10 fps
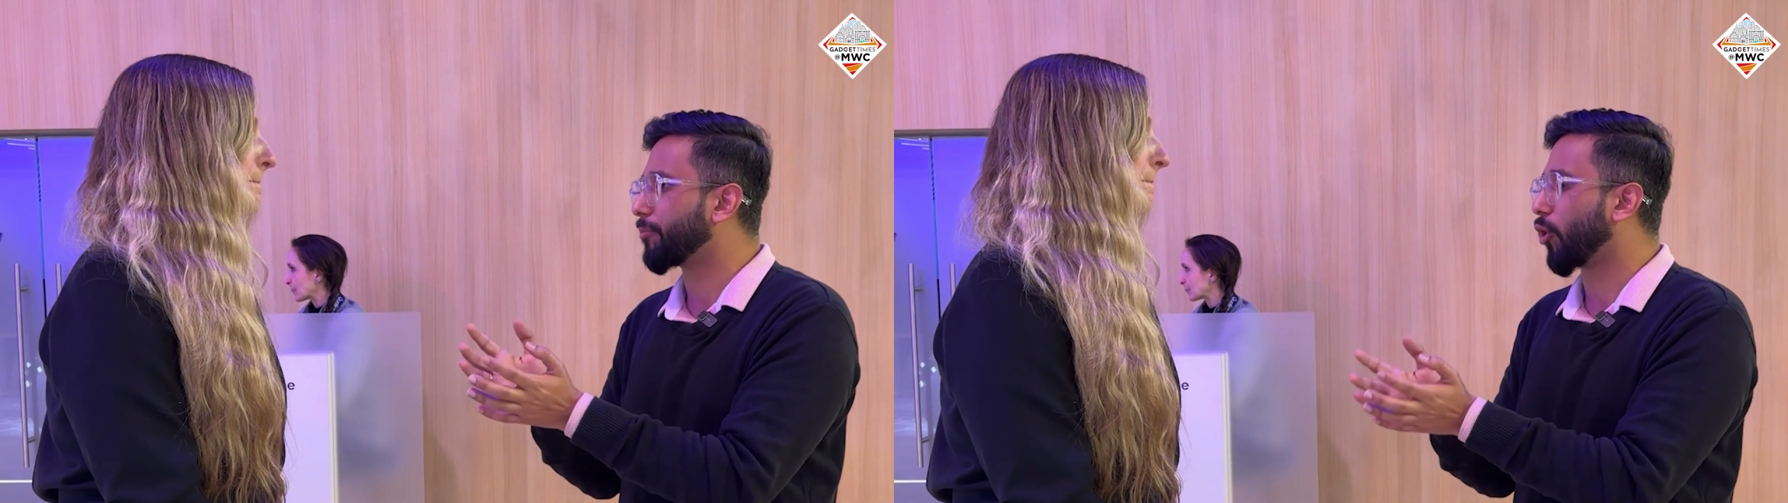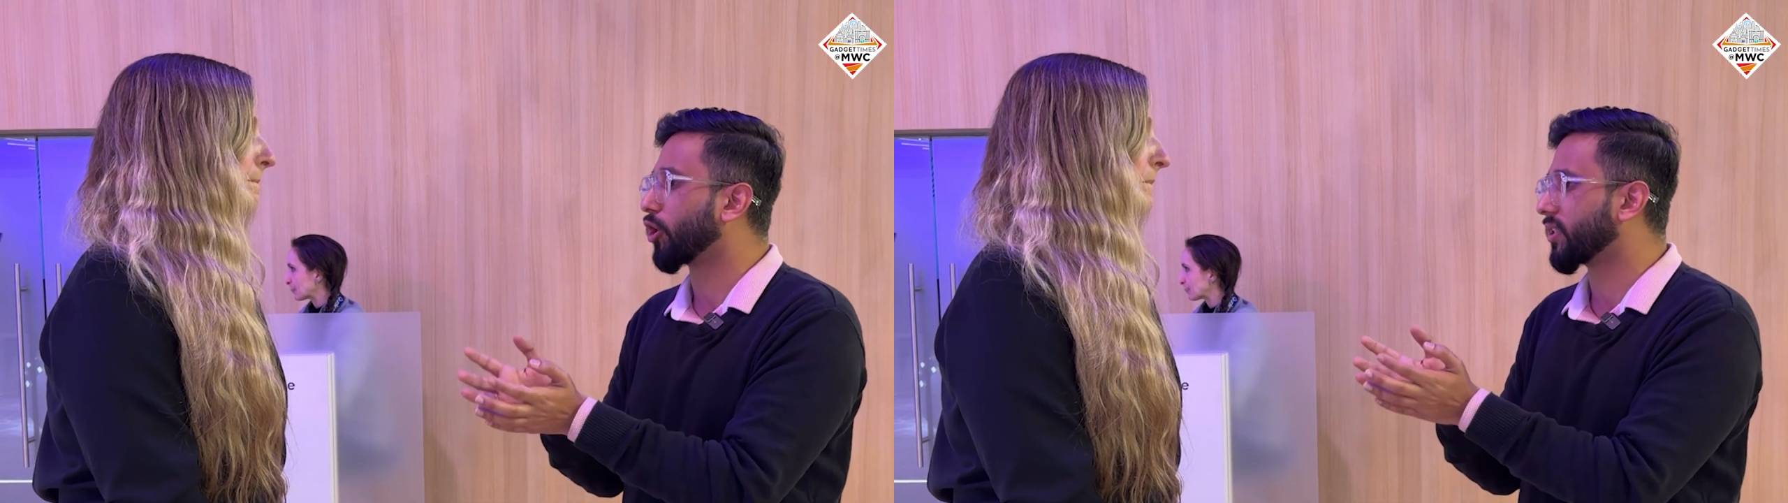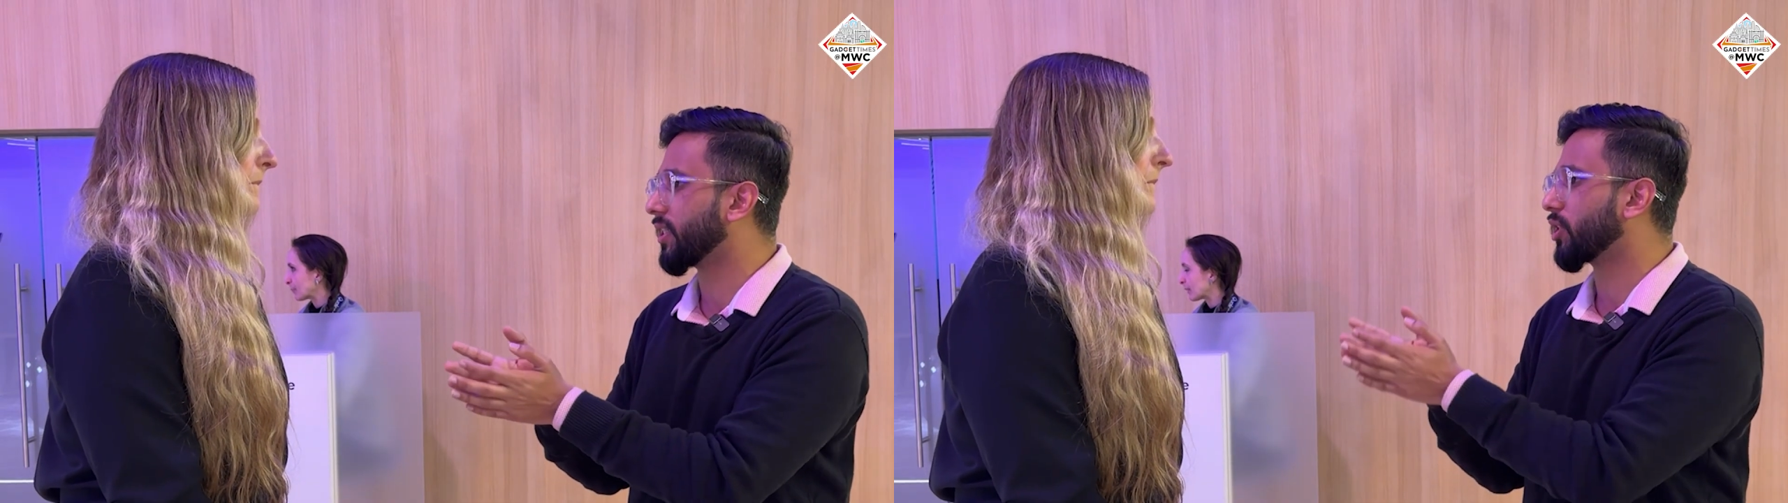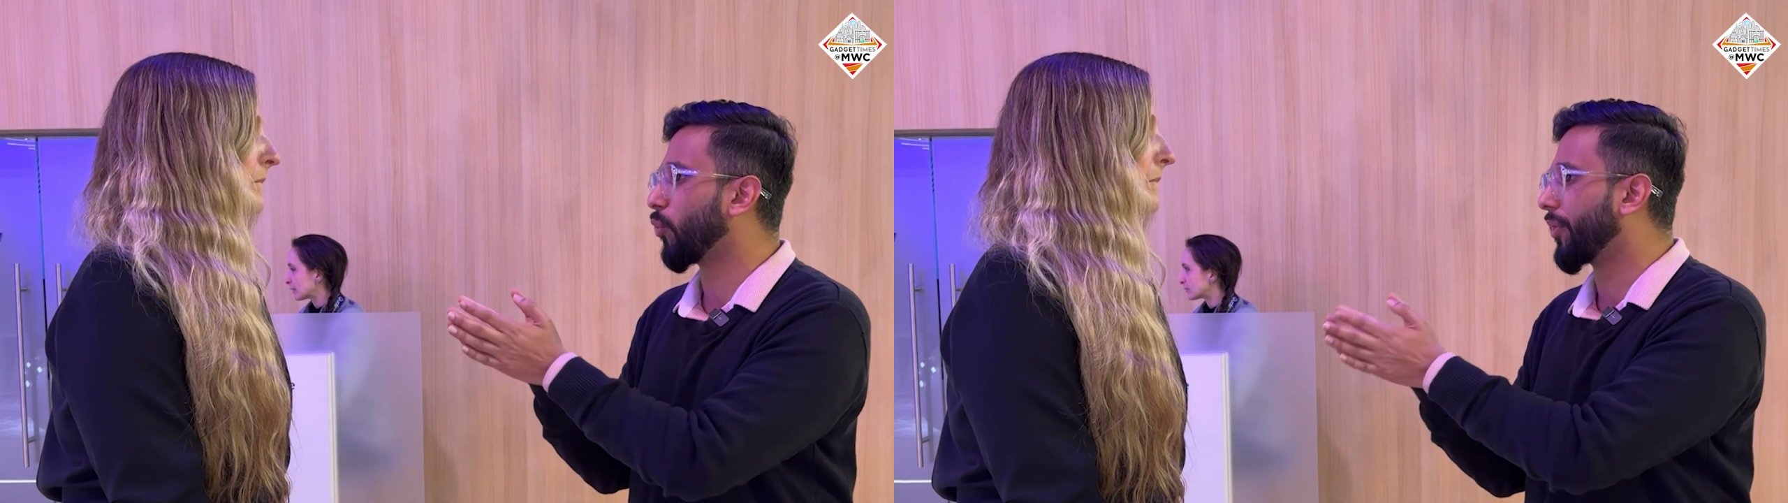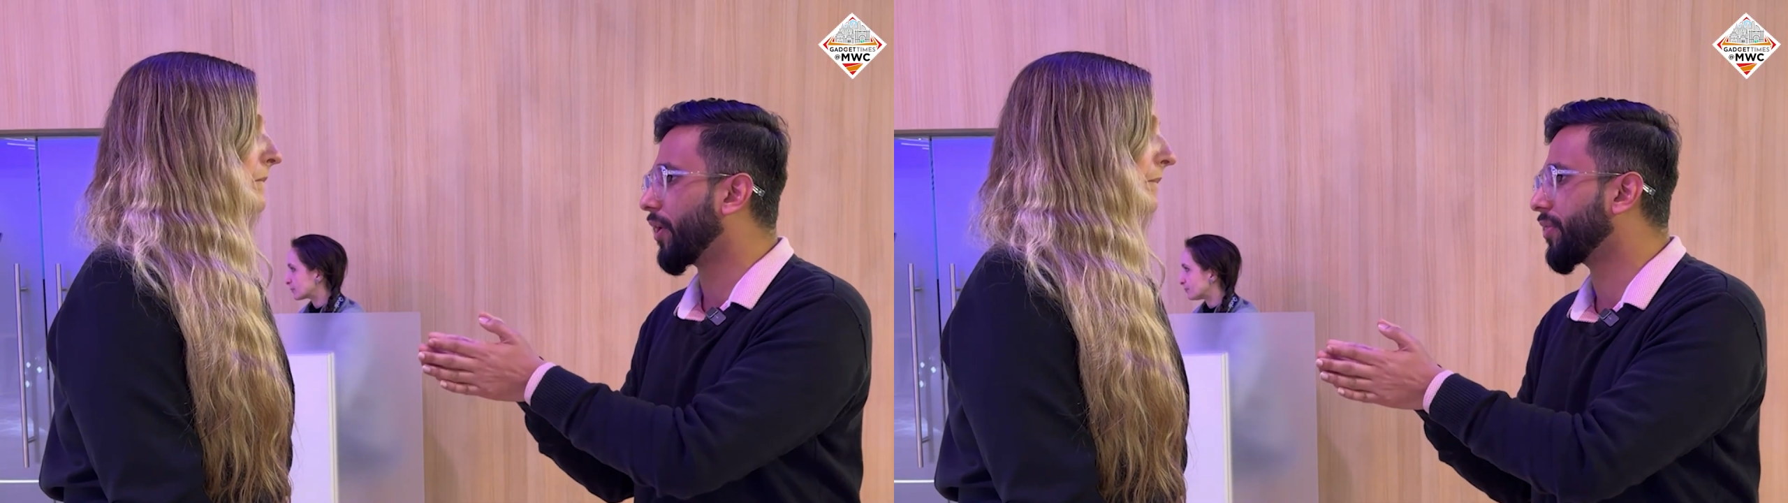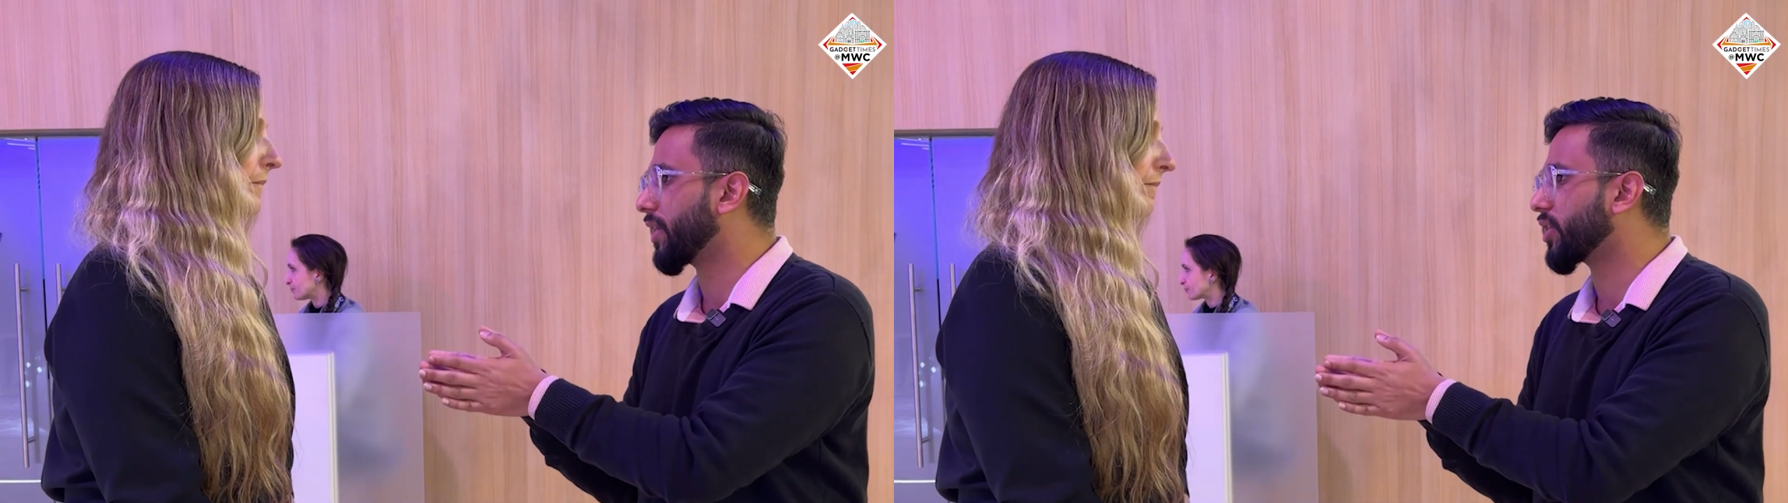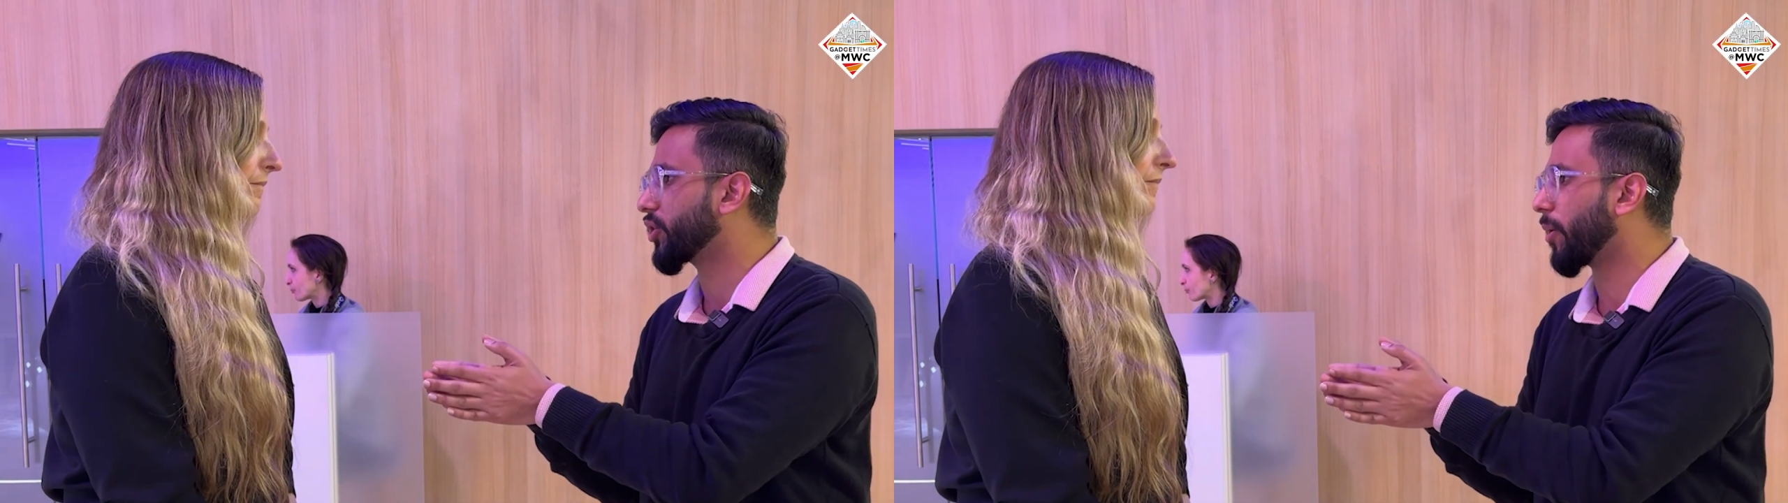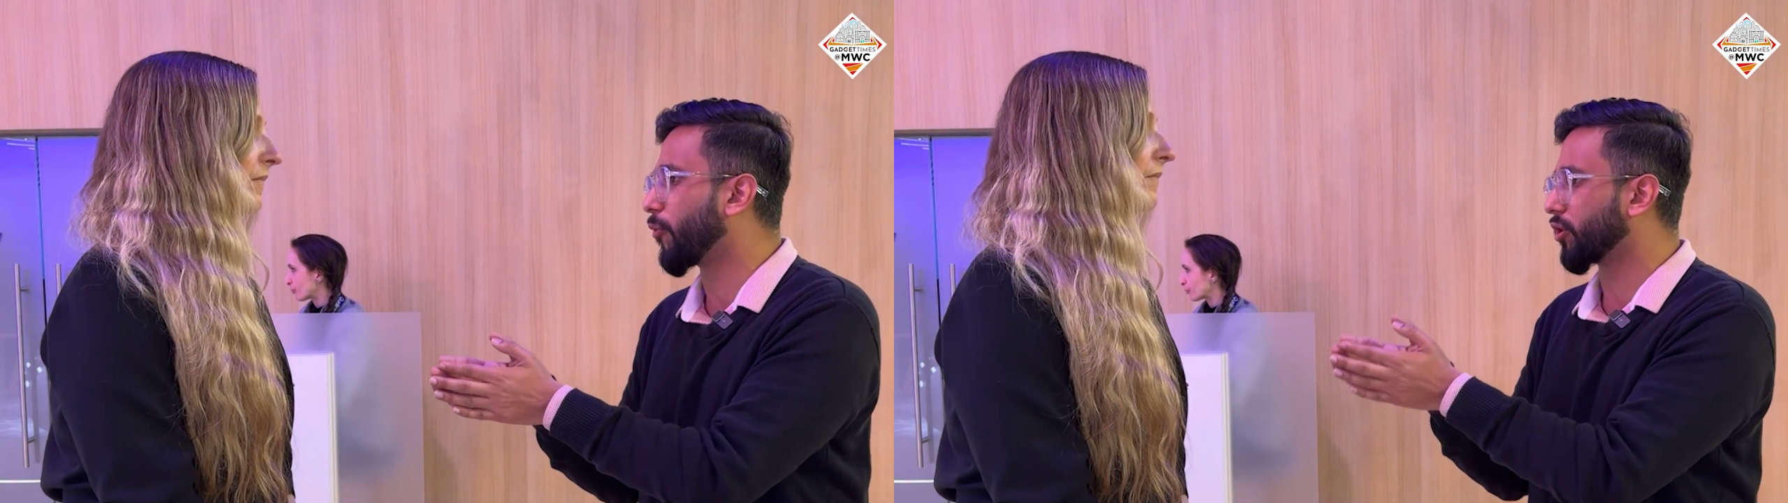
processed within this chip?